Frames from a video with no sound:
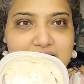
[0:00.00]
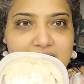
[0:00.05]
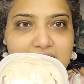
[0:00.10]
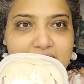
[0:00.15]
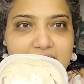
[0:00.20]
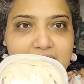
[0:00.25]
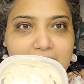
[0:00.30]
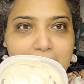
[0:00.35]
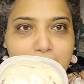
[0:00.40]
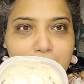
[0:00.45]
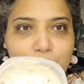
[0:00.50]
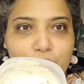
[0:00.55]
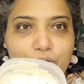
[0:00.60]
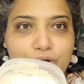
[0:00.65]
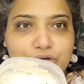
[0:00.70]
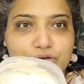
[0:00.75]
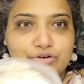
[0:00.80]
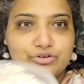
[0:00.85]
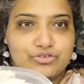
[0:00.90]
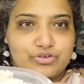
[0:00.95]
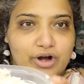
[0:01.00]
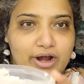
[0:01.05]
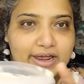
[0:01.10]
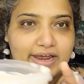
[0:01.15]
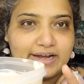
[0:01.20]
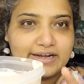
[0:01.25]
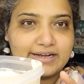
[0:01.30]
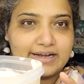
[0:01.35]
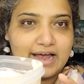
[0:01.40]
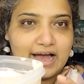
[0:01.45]
I am going to try
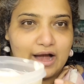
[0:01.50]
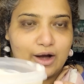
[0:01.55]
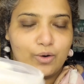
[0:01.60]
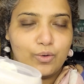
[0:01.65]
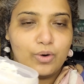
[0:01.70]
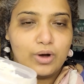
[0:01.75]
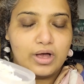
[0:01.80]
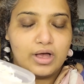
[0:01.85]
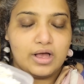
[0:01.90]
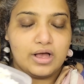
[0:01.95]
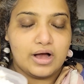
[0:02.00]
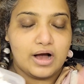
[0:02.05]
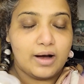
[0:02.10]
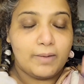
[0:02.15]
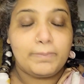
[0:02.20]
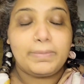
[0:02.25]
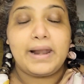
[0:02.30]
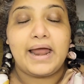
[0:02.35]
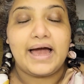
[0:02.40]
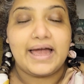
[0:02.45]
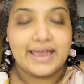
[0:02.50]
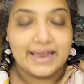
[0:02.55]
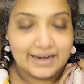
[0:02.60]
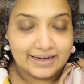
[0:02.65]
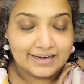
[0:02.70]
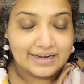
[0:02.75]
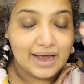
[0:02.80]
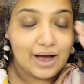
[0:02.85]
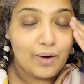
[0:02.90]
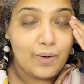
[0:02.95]
it now, apply
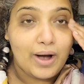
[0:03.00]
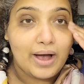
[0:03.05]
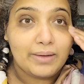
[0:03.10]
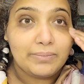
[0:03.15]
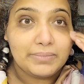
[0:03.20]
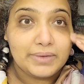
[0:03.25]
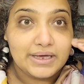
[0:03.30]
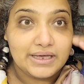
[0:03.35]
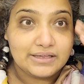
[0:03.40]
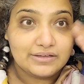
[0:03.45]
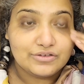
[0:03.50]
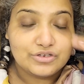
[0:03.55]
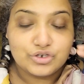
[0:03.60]
it now, I mean.